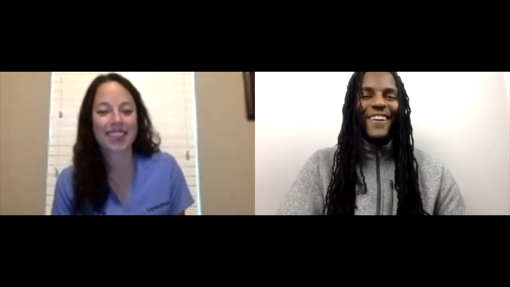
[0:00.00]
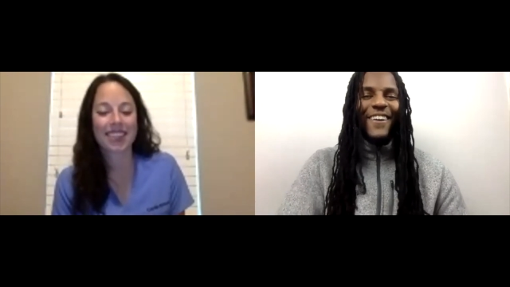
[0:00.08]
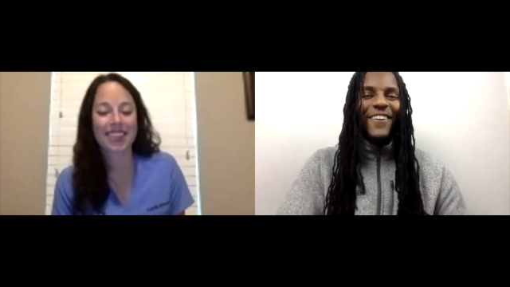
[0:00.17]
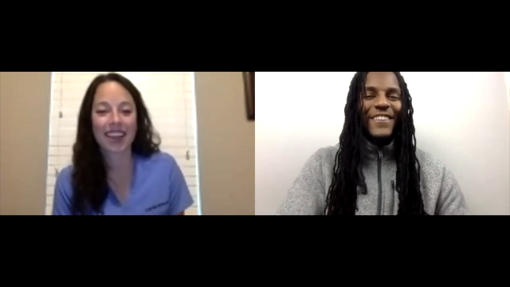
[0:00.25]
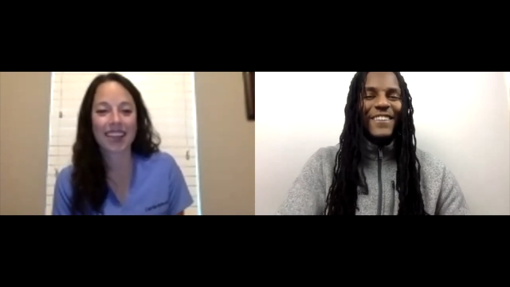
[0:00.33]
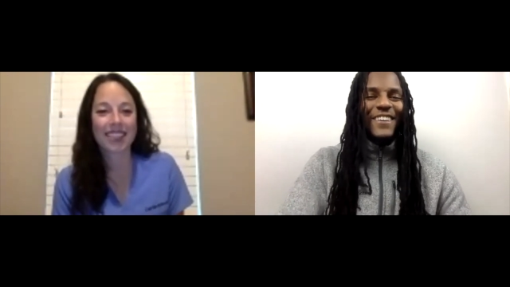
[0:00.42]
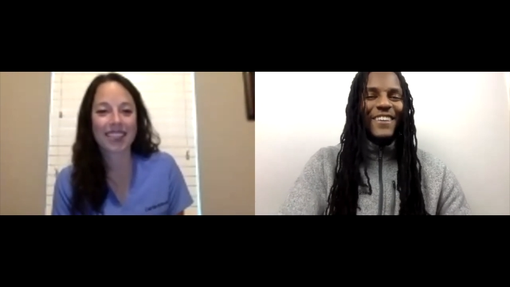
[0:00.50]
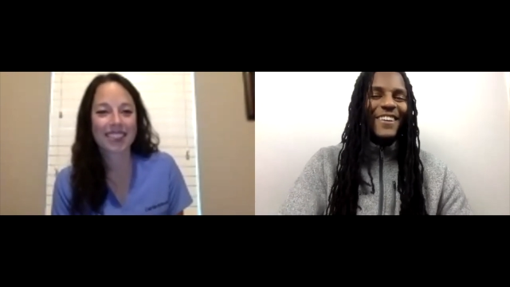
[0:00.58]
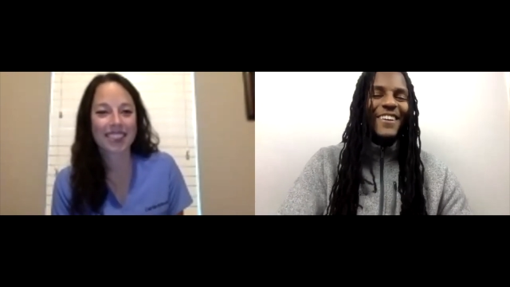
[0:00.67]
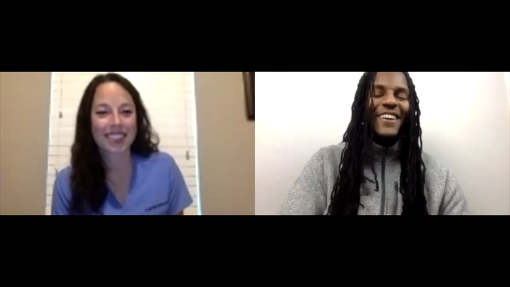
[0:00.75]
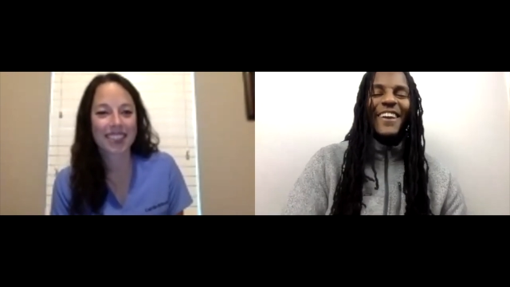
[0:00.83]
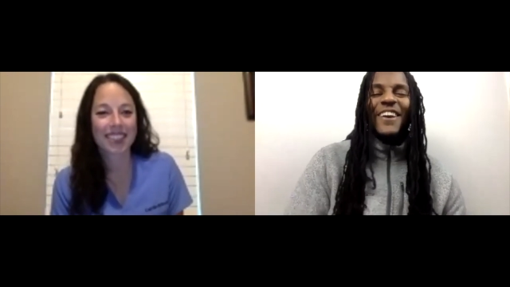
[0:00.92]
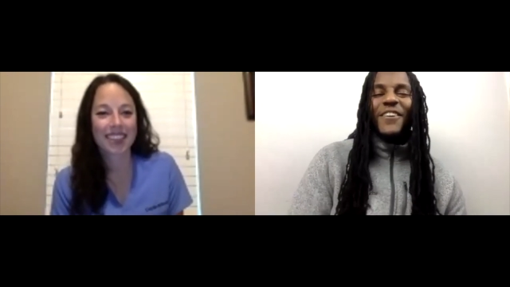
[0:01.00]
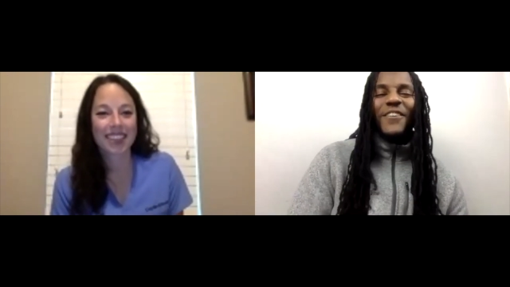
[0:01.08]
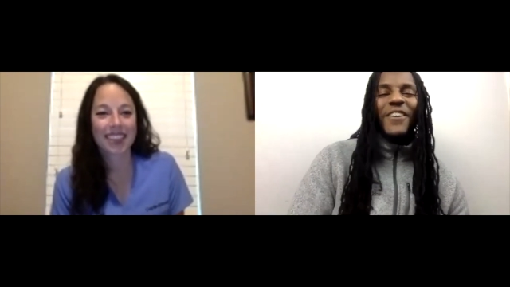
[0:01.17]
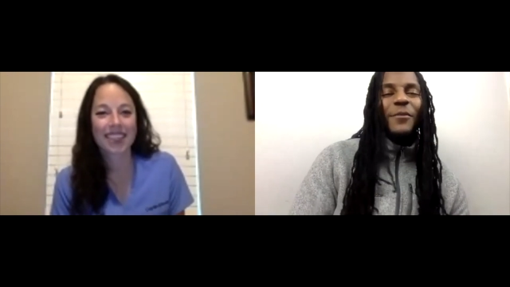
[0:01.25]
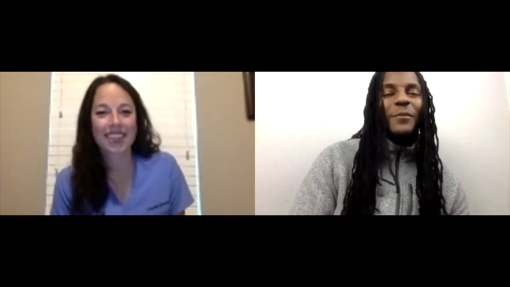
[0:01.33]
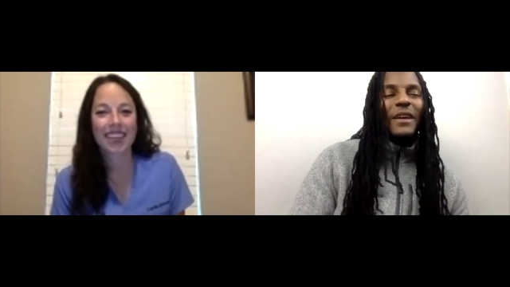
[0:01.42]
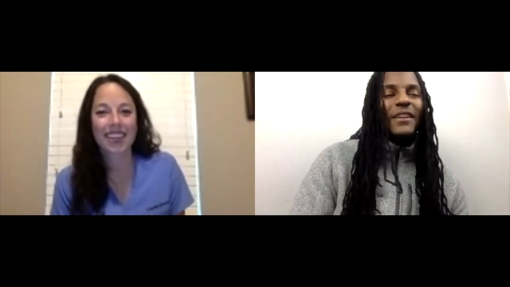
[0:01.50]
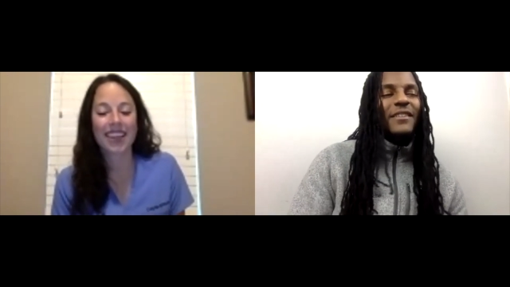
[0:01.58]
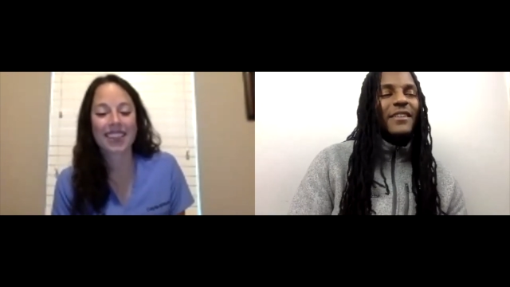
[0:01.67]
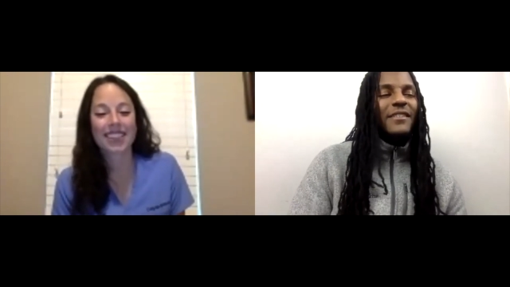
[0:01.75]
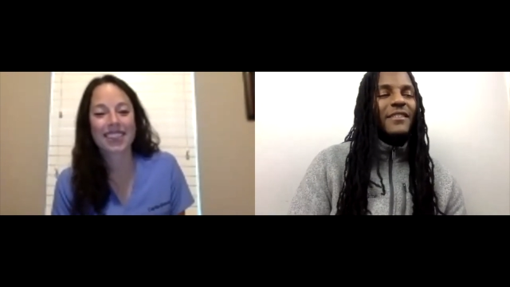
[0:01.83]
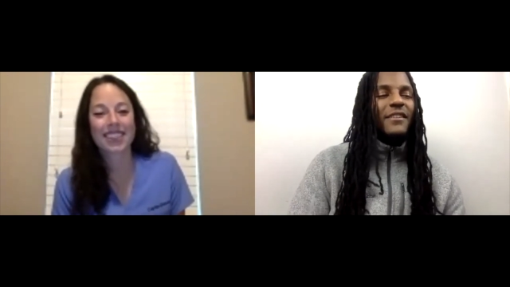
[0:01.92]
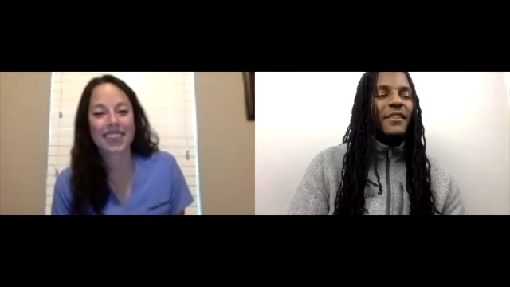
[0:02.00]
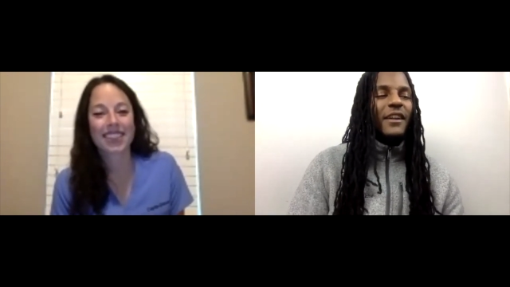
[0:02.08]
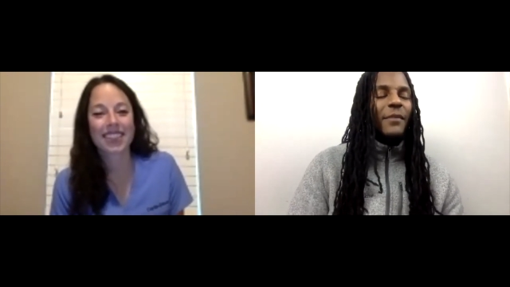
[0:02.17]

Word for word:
Speaker 1: Always good. Well, I mean, it's good.